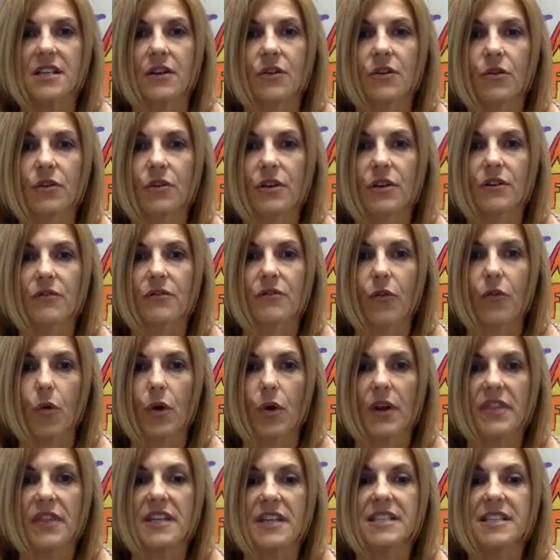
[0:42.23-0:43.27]
in order
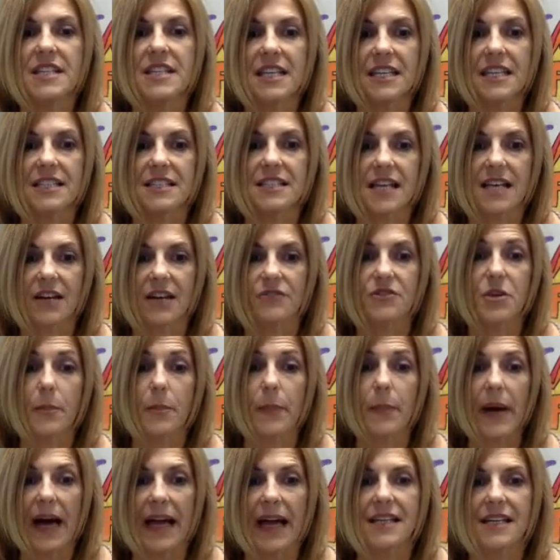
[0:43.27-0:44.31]
for the T cell to
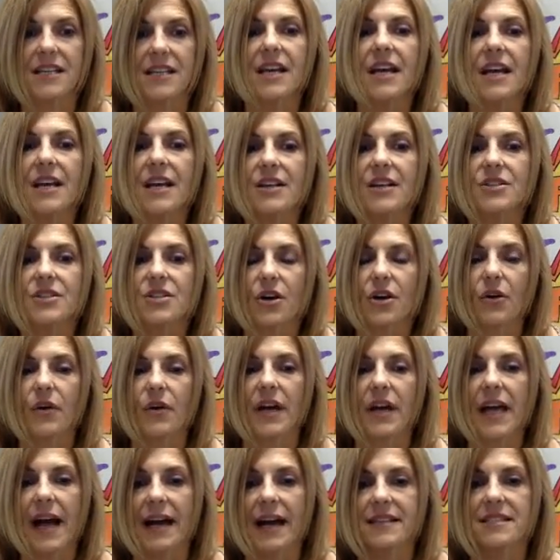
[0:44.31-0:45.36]
bind. So
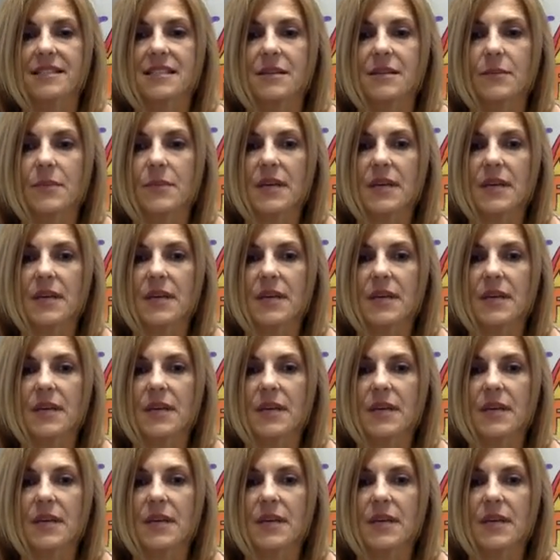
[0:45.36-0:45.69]
it has to